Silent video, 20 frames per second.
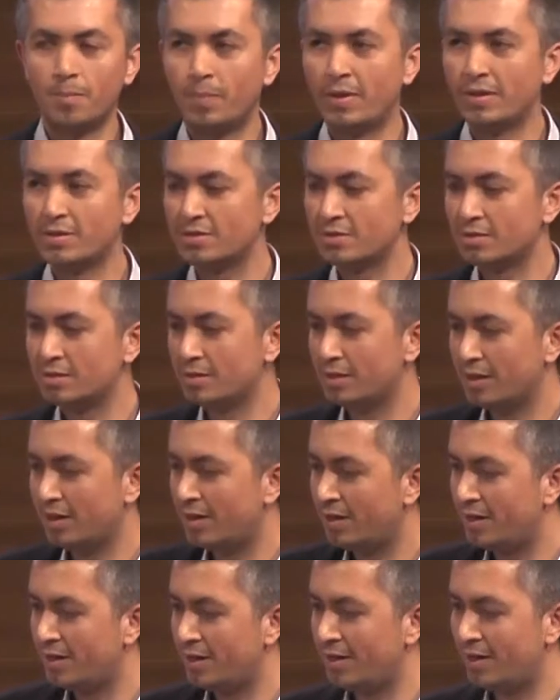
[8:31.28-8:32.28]
But
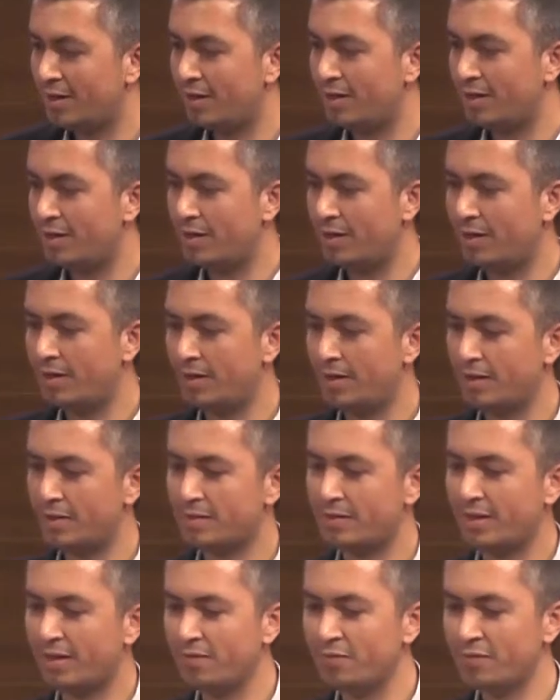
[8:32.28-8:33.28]

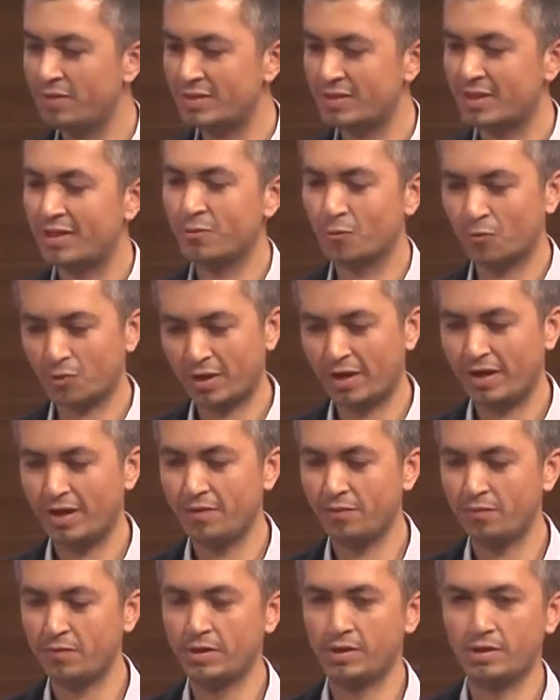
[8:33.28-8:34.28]
then we said,
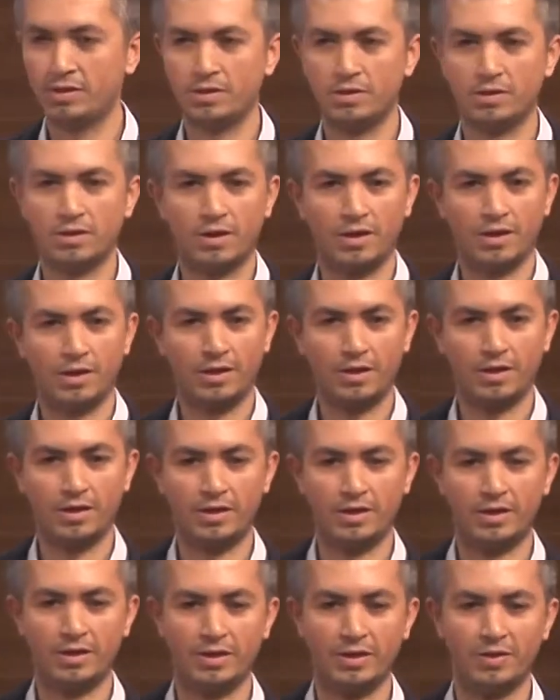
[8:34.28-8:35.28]
okay, we
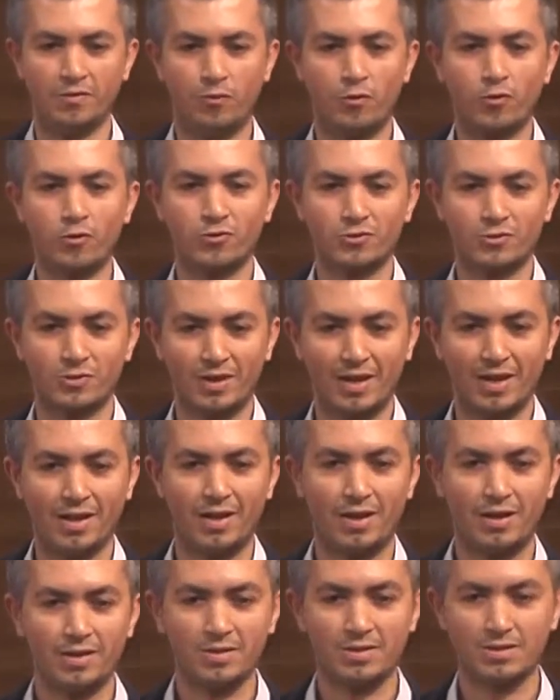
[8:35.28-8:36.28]
worked a
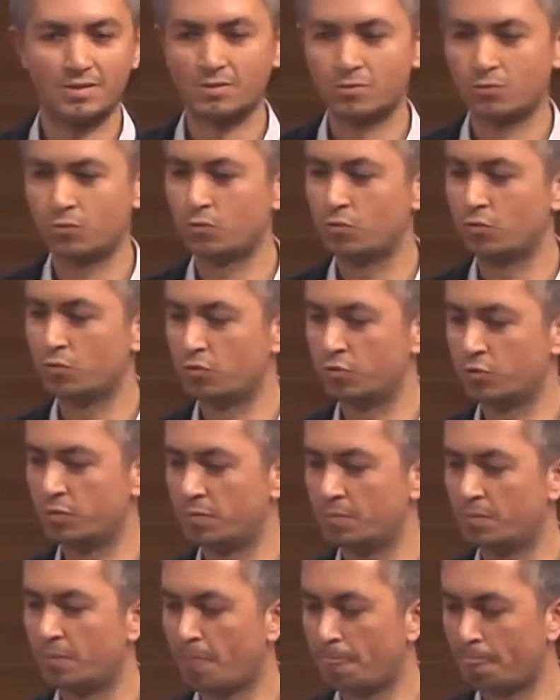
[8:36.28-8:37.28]
lot to